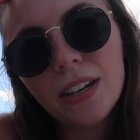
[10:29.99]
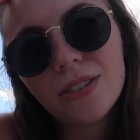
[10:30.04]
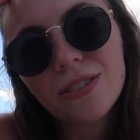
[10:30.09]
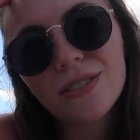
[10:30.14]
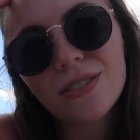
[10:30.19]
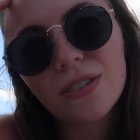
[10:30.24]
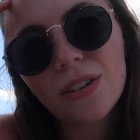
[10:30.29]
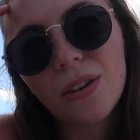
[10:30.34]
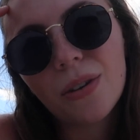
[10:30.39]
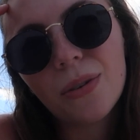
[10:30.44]

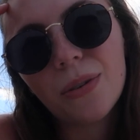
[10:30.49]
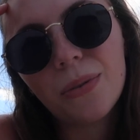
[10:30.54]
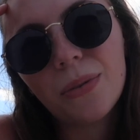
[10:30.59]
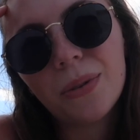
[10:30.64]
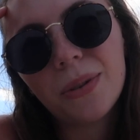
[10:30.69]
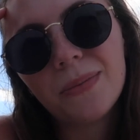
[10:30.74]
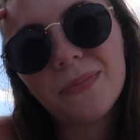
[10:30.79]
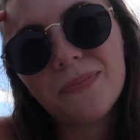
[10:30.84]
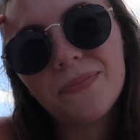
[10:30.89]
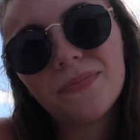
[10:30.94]

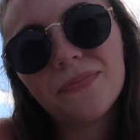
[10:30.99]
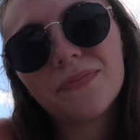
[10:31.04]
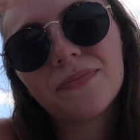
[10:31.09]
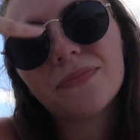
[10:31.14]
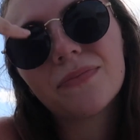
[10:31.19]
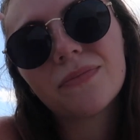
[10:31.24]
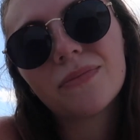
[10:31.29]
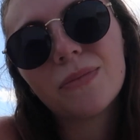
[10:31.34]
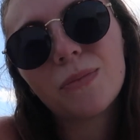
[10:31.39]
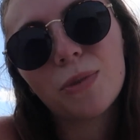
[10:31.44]
So
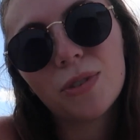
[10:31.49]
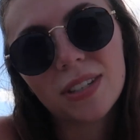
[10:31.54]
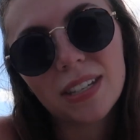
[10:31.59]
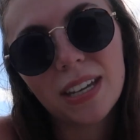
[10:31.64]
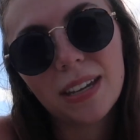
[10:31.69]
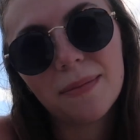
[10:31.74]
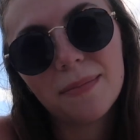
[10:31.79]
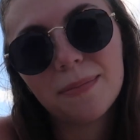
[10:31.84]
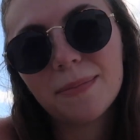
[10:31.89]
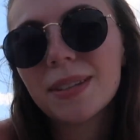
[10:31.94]
we'll see.